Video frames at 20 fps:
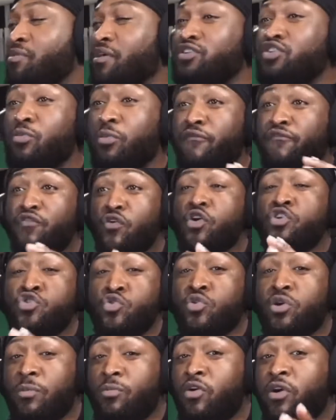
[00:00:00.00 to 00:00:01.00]
So before you
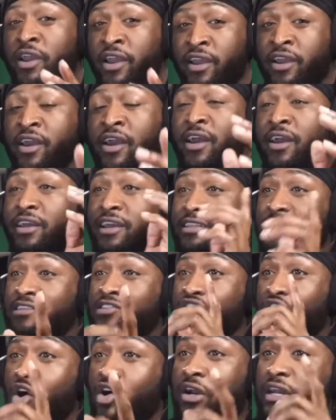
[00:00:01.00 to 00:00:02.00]
come on here, get to
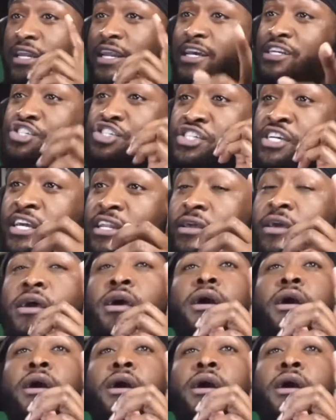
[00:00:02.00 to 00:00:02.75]
talking that shit.